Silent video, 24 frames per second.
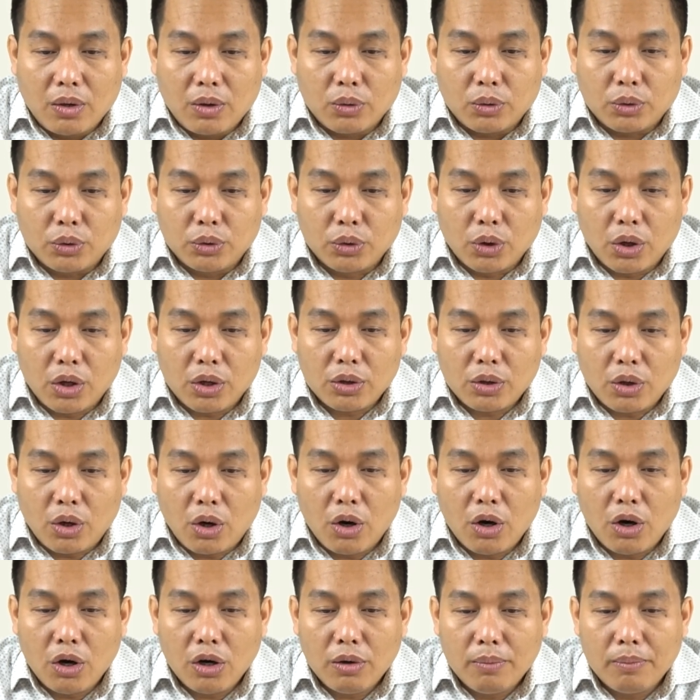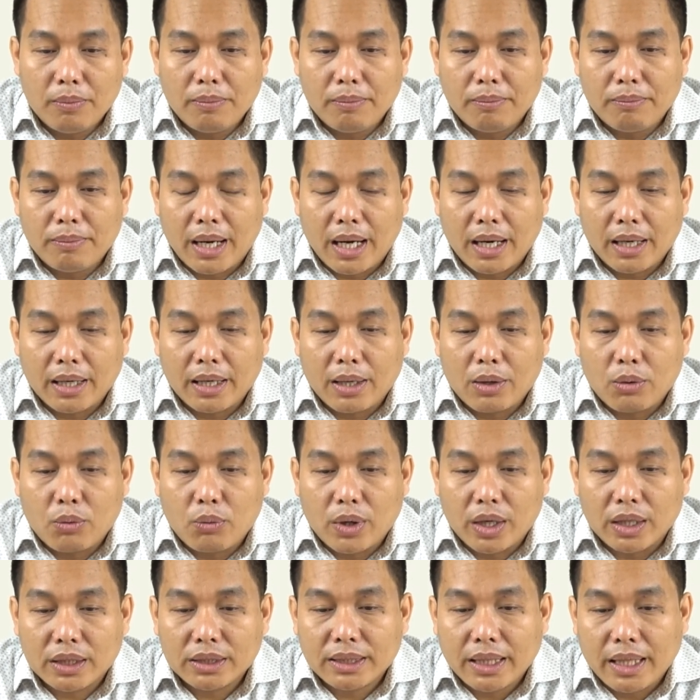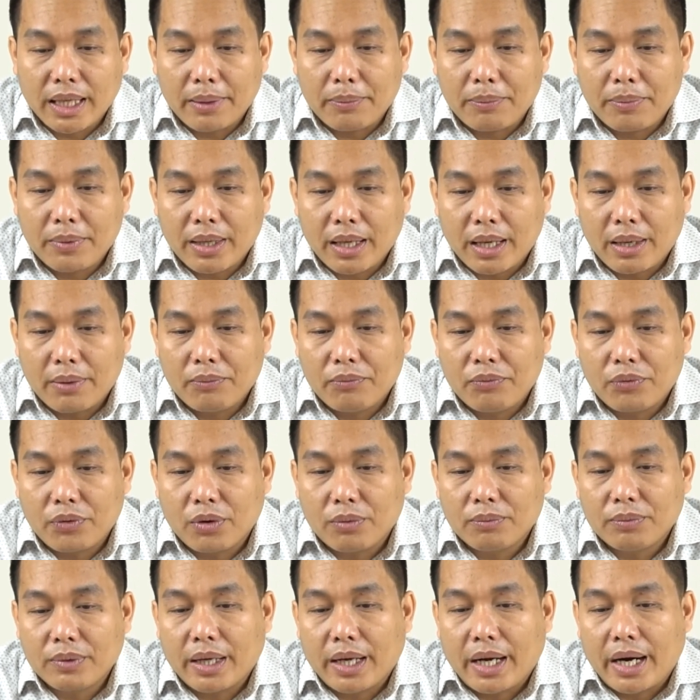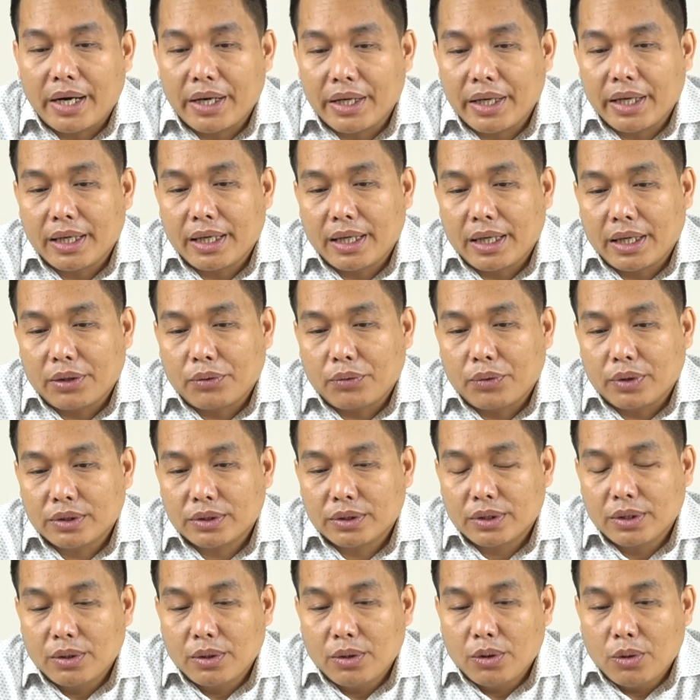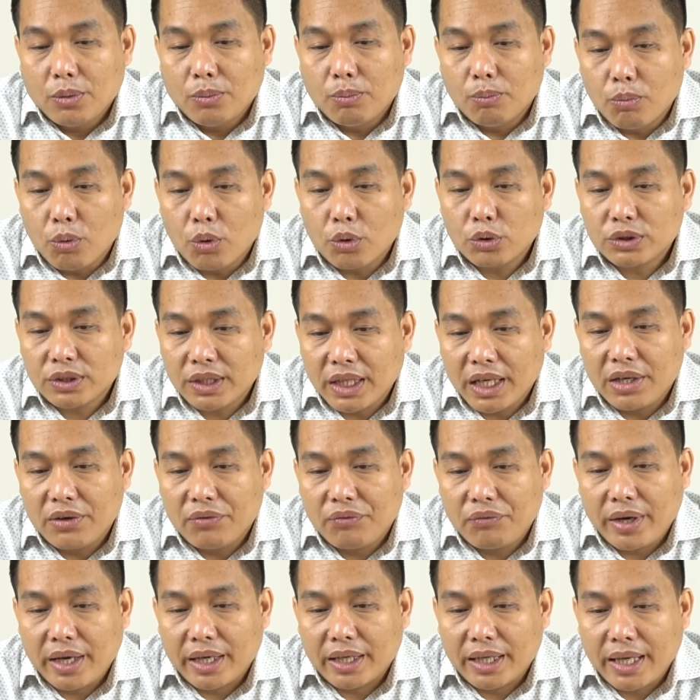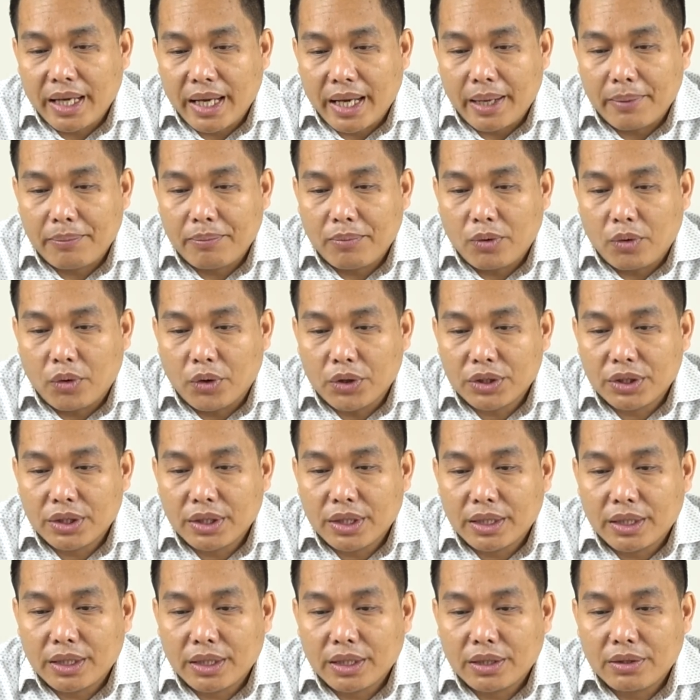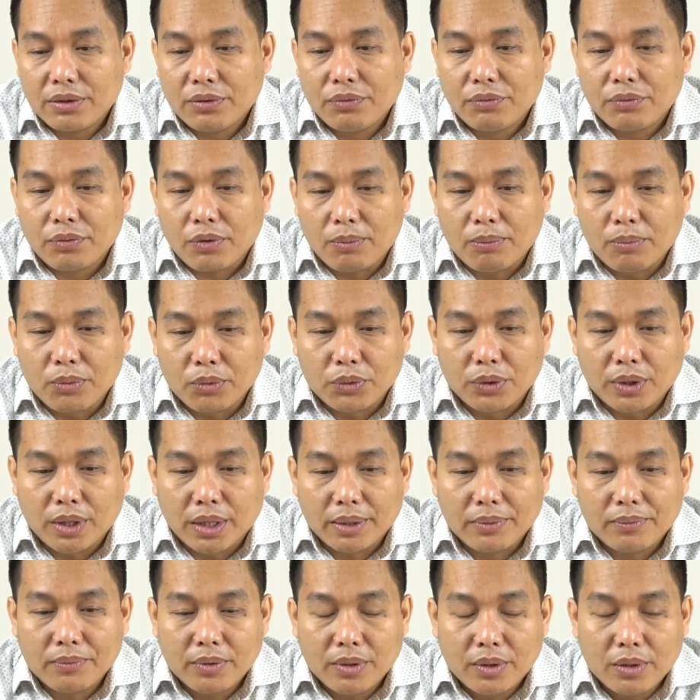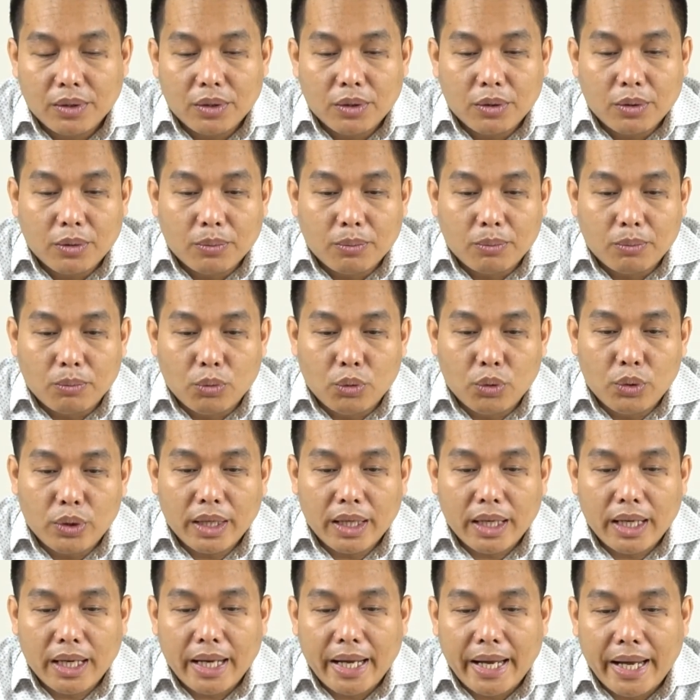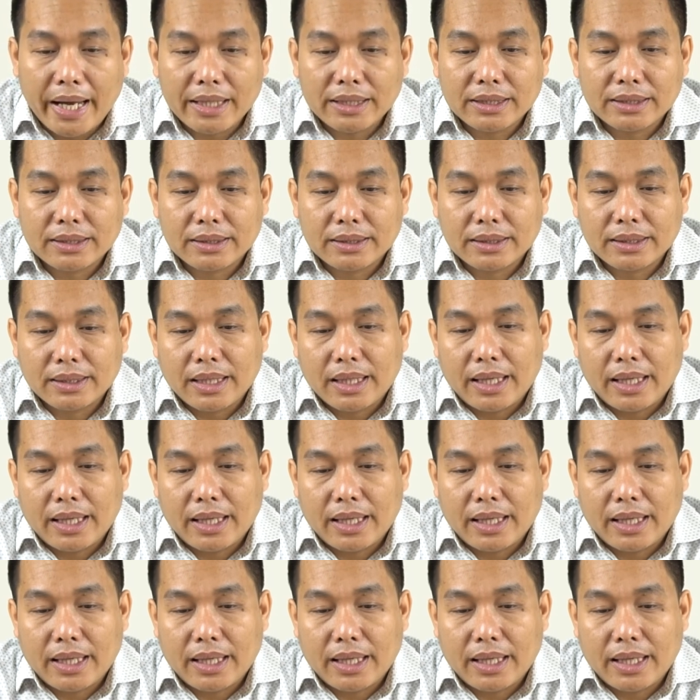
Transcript: Not all Bangla words have come from the Aryan language. Most in fact have originated from Munda. Munda has